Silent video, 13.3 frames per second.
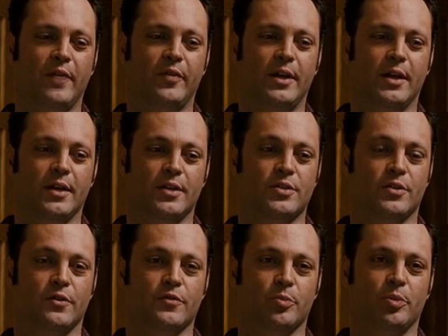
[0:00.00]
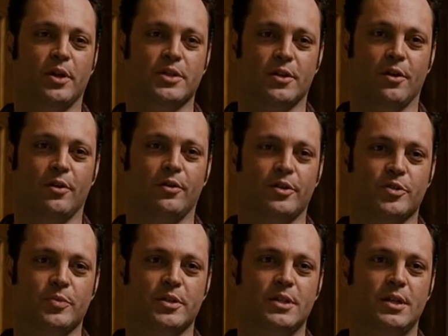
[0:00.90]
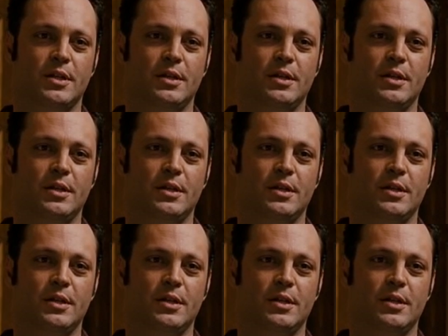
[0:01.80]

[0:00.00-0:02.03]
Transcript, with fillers: Every kid deserves a present on Christmas.